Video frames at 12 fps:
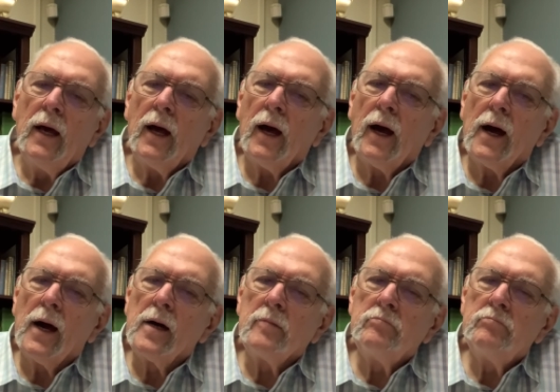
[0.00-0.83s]

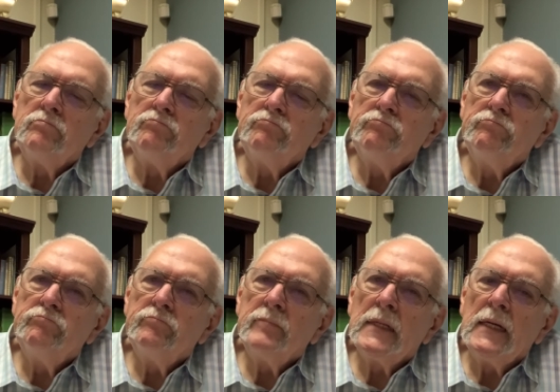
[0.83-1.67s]
Um,
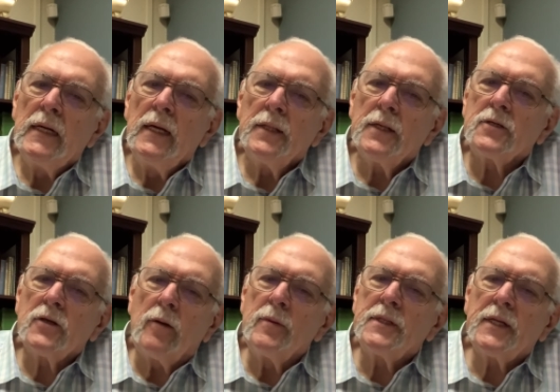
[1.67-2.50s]
the
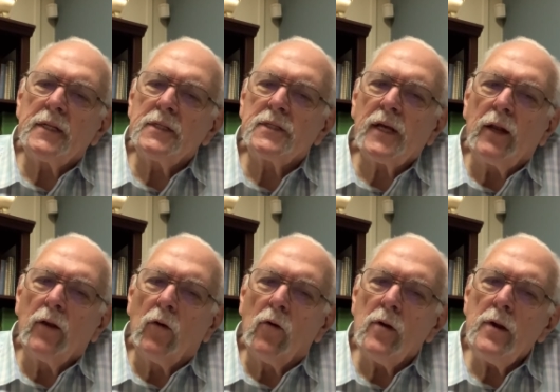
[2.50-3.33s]
psalmist didn't say,
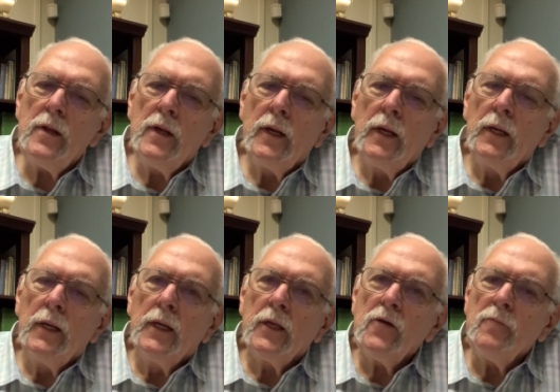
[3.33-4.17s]
Lord,
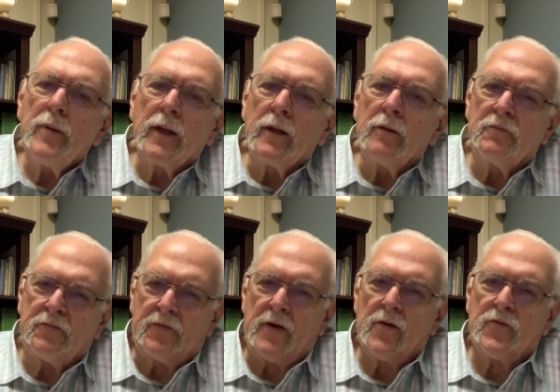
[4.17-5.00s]
you've been
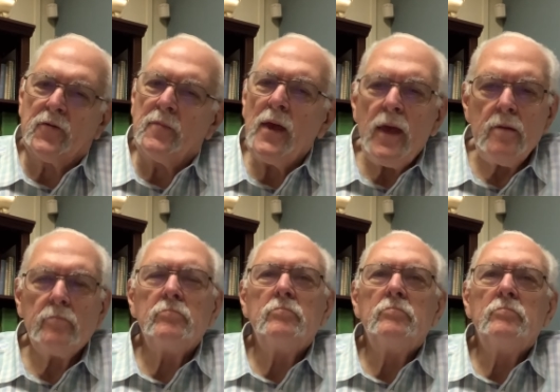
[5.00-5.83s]
unfair to me.
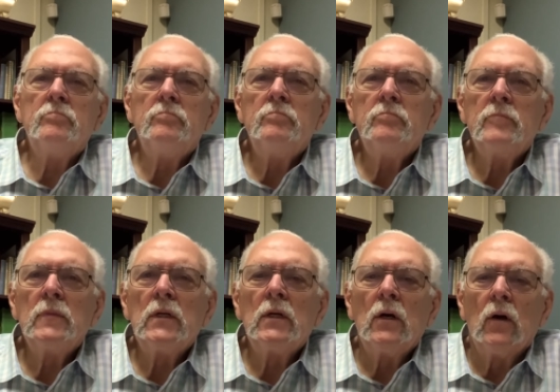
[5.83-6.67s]

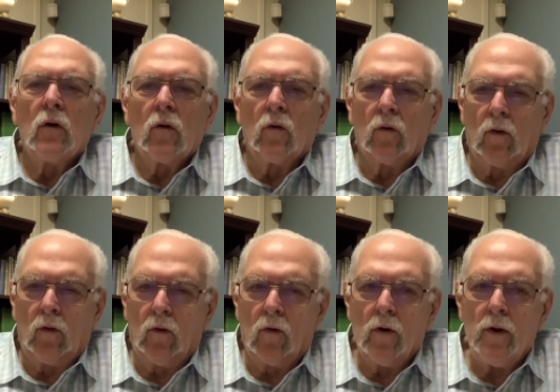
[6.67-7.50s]
Or,
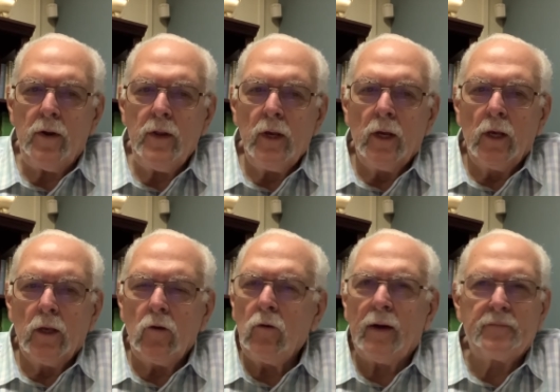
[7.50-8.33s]
Lord,
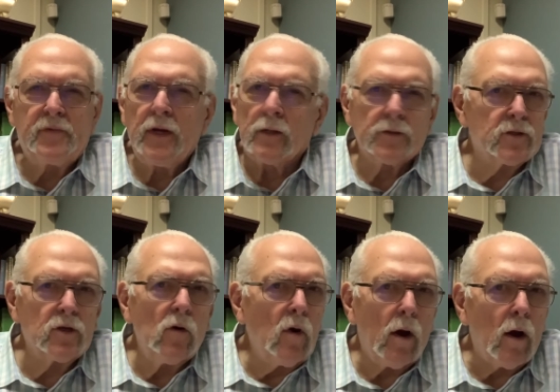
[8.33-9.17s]
you have dealt
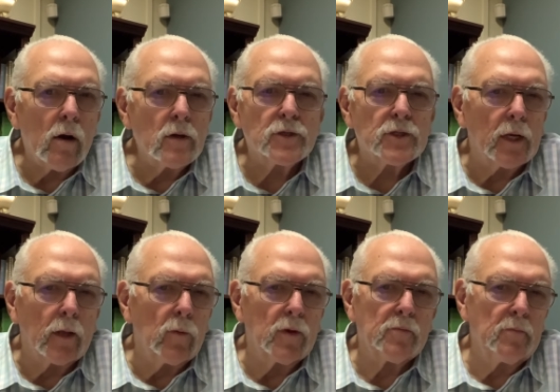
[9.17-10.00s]
so harshly
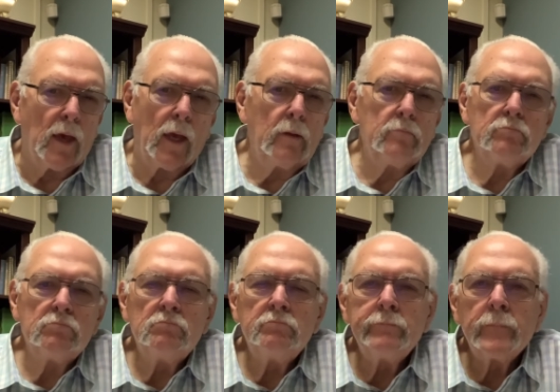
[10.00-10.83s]
with me
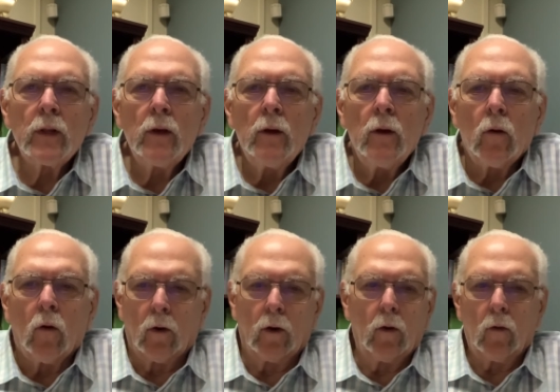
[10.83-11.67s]

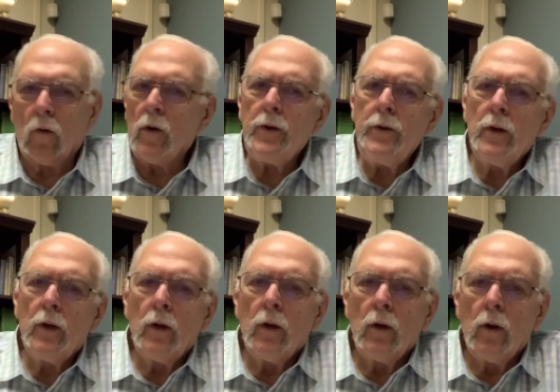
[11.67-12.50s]
or Lord,
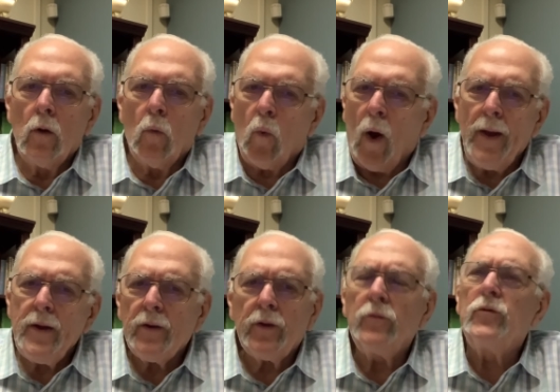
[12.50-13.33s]
why are
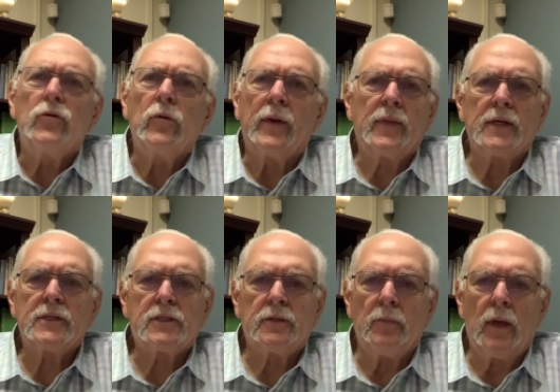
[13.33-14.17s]
you doing this
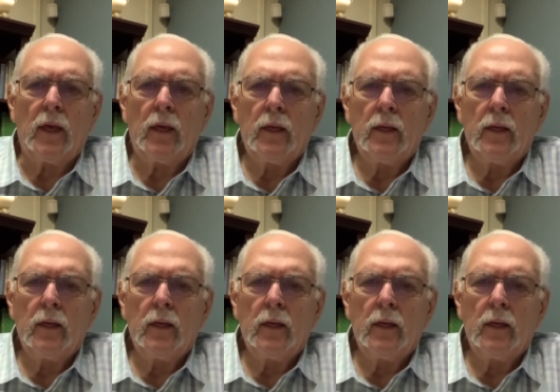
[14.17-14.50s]
to me?